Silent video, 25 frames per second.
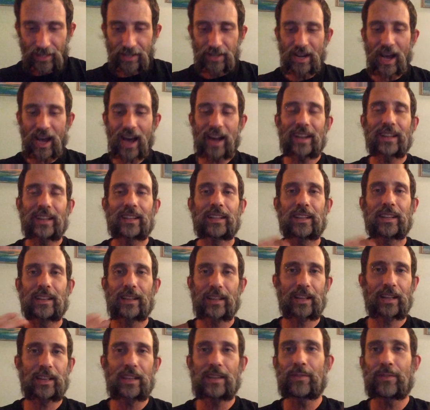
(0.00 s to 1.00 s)
not
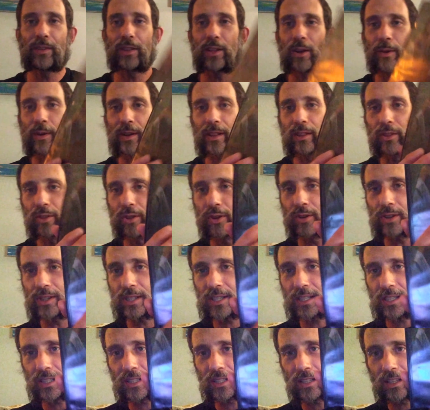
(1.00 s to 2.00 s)
even though it
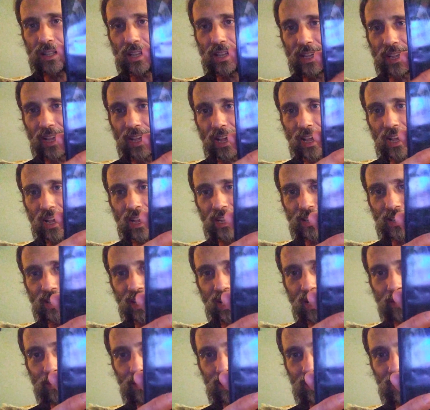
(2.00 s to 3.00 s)
looks like, you
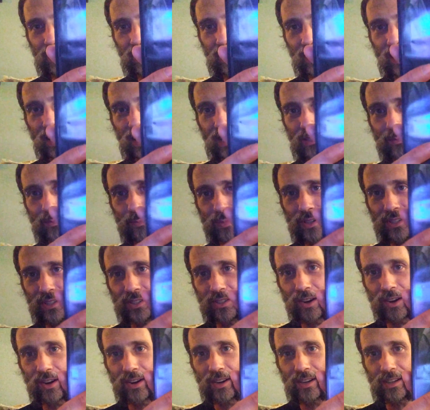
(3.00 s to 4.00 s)
can't really see that. It's
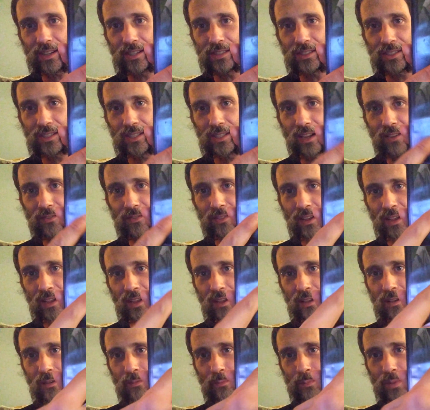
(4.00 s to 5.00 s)
pretty dark and stuff.
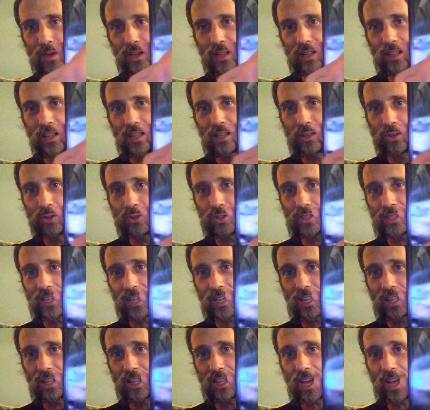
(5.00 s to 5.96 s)
But it looks like a